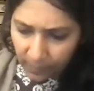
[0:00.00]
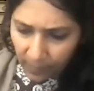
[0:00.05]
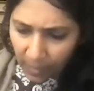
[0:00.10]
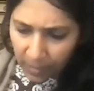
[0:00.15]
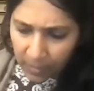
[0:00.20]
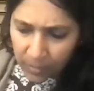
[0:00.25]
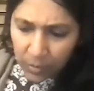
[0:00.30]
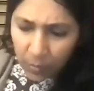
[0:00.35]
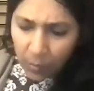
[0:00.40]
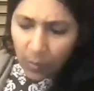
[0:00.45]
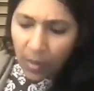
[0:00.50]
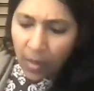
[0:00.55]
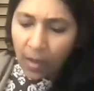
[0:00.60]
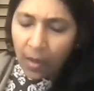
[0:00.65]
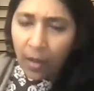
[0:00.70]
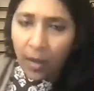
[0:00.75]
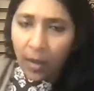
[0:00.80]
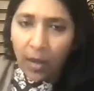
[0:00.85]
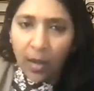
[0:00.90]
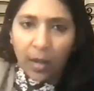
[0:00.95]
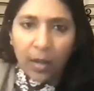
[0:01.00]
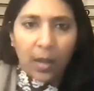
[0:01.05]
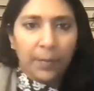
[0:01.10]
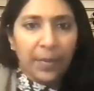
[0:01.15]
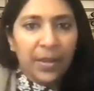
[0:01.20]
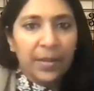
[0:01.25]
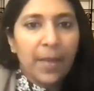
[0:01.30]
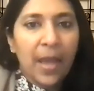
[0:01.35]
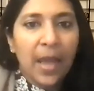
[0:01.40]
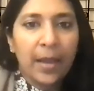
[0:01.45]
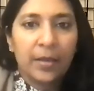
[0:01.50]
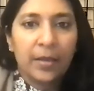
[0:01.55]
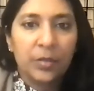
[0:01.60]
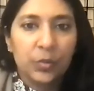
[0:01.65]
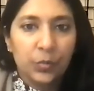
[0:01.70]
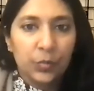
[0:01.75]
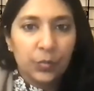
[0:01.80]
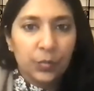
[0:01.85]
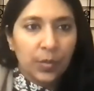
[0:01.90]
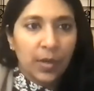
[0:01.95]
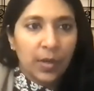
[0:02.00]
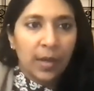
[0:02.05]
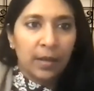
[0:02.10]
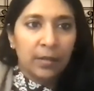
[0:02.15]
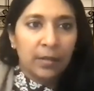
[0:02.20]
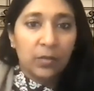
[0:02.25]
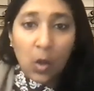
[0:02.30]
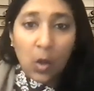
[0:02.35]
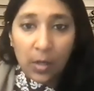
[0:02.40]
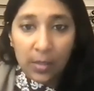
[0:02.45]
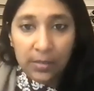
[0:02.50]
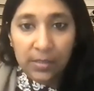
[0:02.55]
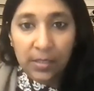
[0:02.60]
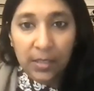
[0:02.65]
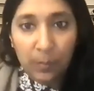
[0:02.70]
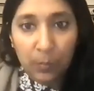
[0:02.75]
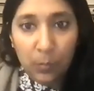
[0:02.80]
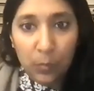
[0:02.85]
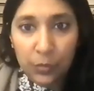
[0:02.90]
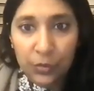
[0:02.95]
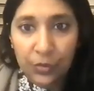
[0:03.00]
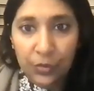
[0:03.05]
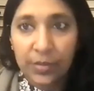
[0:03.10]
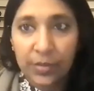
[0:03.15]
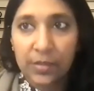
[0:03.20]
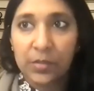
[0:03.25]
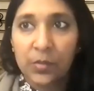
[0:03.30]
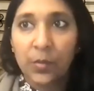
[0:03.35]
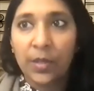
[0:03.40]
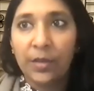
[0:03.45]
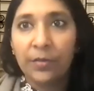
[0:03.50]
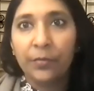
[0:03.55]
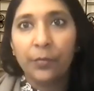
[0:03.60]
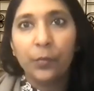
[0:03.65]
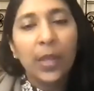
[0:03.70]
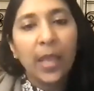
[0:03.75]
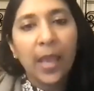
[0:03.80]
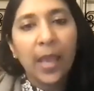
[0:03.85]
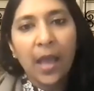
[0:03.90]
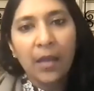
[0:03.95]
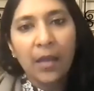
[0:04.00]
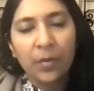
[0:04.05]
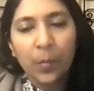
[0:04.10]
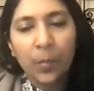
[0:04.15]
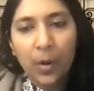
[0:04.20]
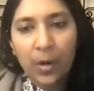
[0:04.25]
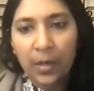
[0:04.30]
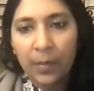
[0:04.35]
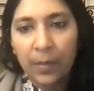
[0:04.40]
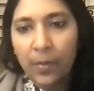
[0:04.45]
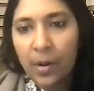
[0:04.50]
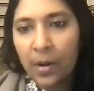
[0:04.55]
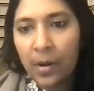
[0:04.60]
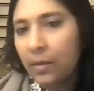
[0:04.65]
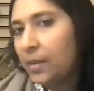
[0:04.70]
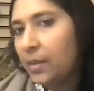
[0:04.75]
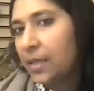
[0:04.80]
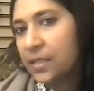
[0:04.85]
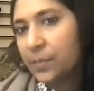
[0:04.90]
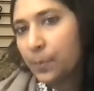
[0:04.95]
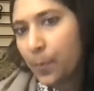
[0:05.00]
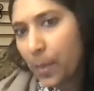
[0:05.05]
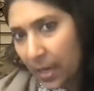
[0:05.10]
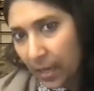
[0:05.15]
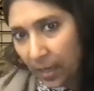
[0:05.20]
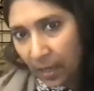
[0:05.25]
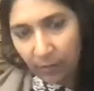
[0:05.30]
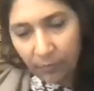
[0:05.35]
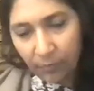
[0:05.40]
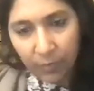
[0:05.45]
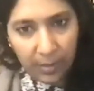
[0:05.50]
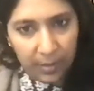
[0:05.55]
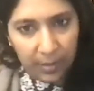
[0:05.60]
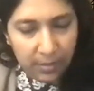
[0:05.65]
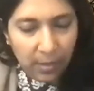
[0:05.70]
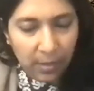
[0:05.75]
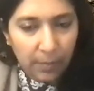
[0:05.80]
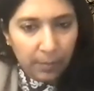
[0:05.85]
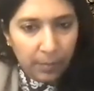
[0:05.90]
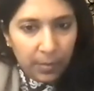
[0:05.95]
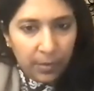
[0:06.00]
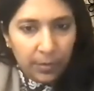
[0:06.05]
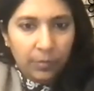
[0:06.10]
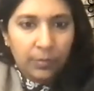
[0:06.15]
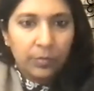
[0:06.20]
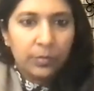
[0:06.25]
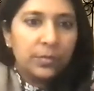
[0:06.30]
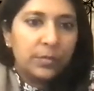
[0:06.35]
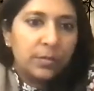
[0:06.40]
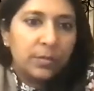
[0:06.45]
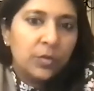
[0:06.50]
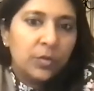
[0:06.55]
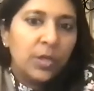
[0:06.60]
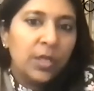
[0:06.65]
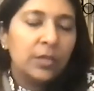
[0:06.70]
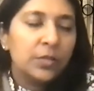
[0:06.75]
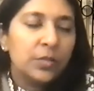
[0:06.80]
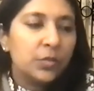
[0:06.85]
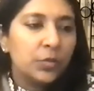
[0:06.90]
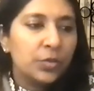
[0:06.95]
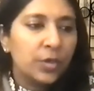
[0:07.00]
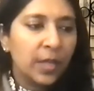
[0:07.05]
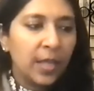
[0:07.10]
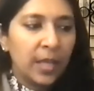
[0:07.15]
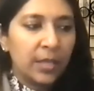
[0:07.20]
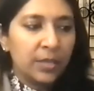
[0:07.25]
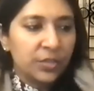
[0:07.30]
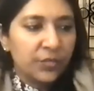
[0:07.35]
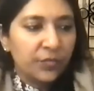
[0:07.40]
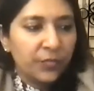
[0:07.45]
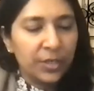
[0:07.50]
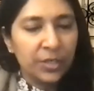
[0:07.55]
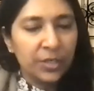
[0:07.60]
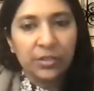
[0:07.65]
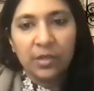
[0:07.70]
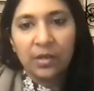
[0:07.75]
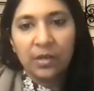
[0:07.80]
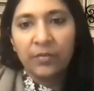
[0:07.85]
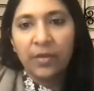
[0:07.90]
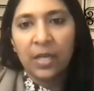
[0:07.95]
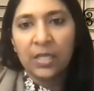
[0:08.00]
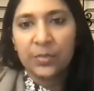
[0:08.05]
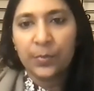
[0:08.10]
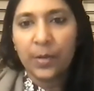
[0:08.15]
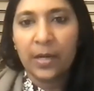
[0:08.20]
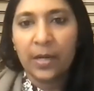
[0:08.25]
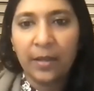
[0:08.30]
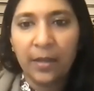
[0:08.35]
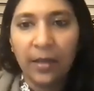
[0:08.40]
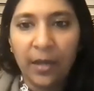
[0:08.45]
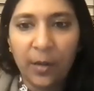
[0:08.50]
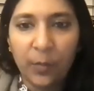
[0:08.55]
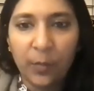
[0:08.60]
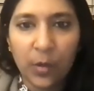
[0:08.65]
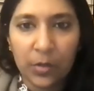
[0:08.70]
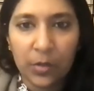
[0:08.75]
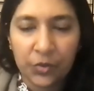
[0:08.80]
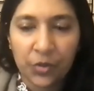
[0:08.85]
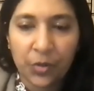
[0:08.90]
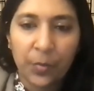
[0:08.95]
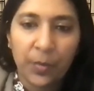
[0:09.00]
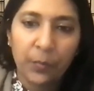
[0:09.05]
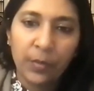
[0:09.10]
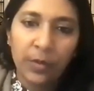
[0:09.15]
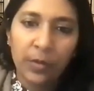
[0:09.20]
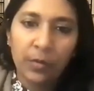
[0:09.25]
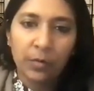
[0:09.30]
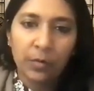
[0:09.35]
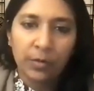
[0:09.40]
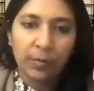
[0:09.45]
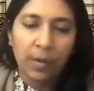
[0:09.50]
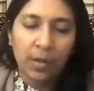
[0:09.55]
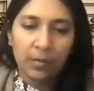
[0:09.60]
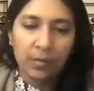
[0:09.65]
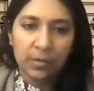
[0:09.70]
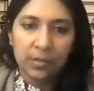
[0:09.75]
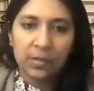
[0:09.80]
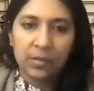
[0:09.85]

So, coming back to thoughts and emotions. So, if we have a body part that's paining, for example, today I just finished an advanced pranic healing workshop, and we talked about this